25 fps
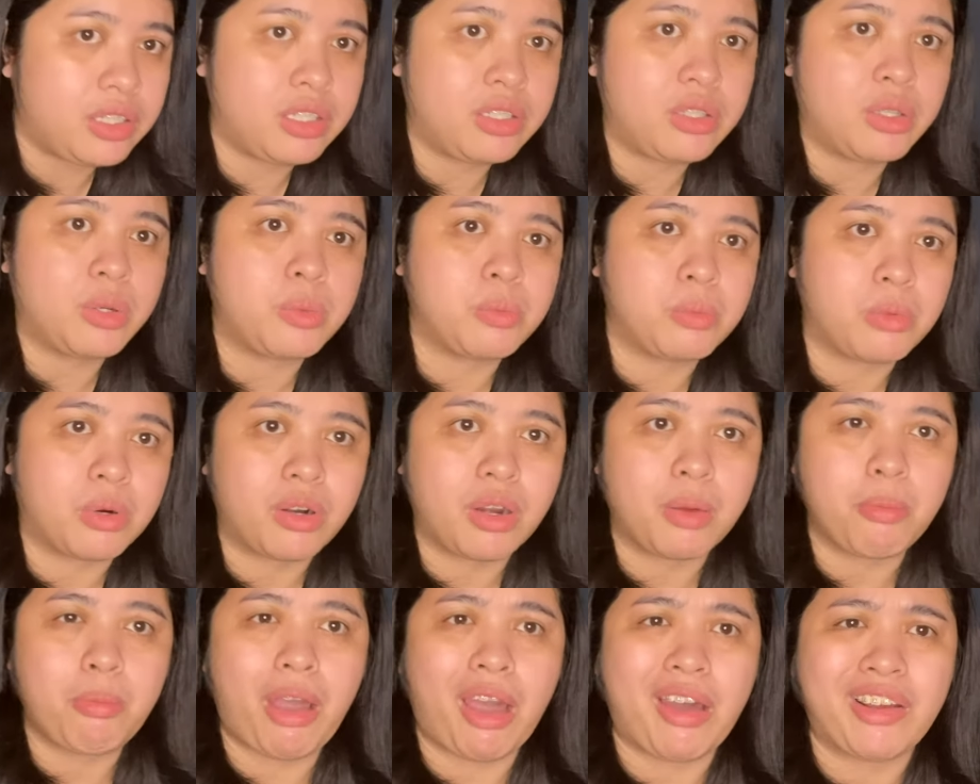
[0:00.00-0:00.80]
know
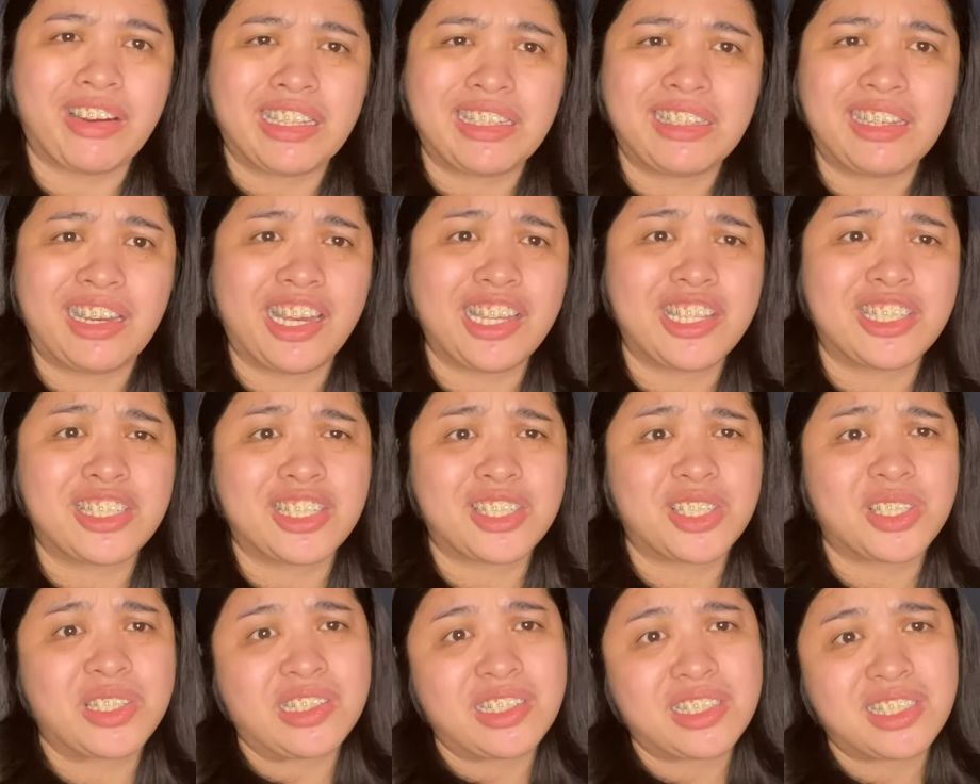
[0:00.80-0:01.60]
more about it, guys,
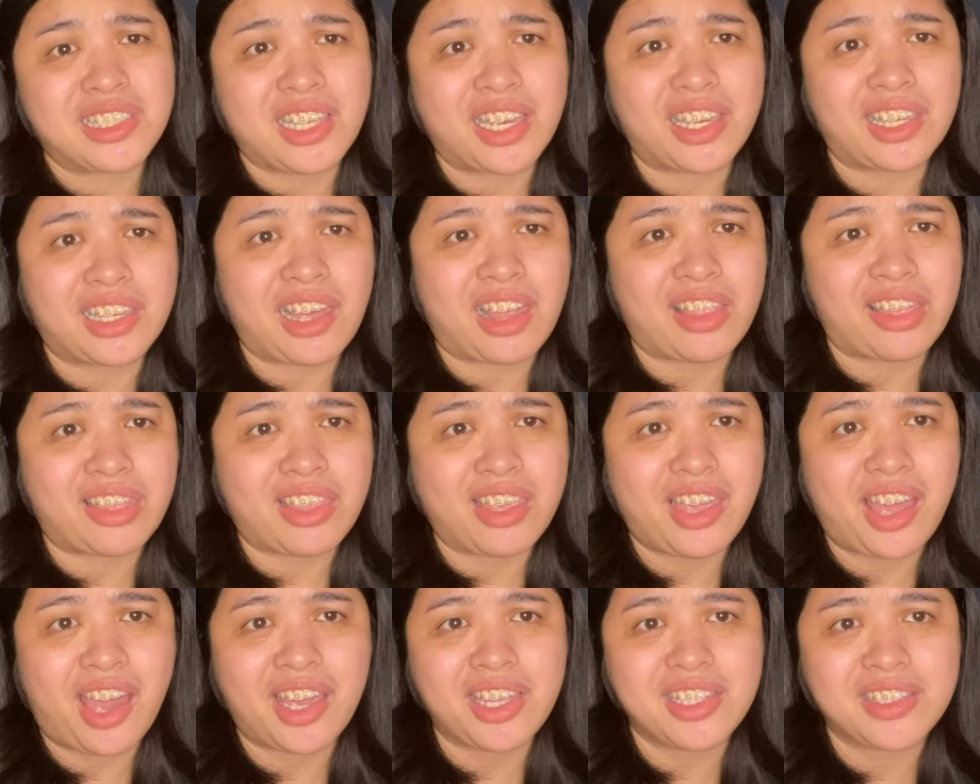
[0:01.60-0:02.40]
as soon as I get
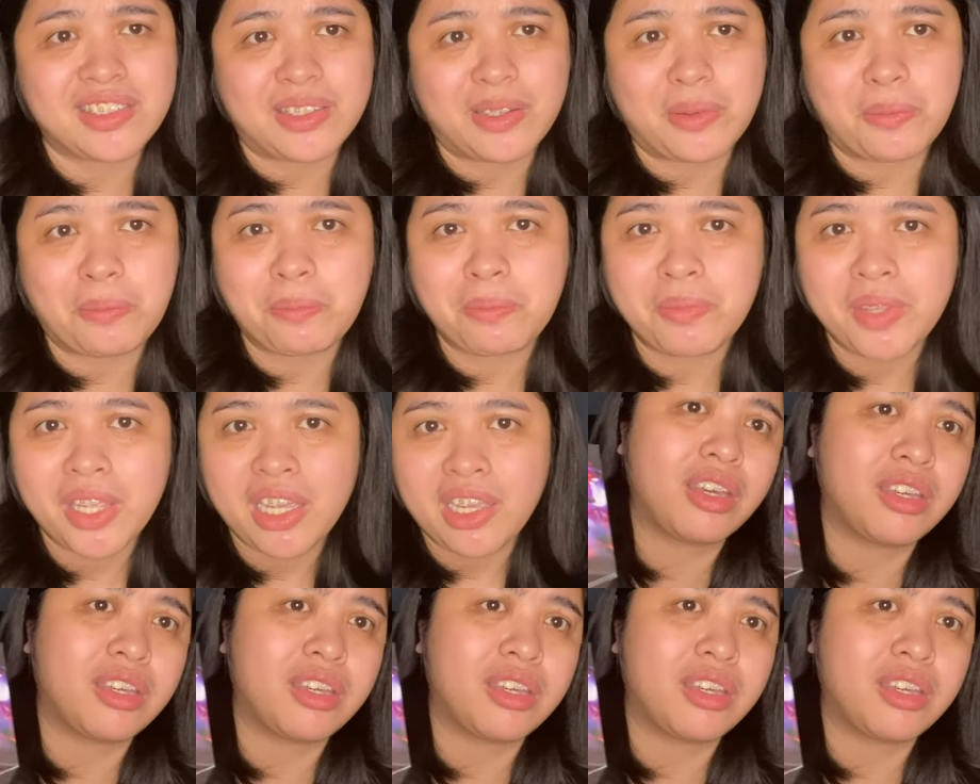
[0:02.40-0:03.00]
the item.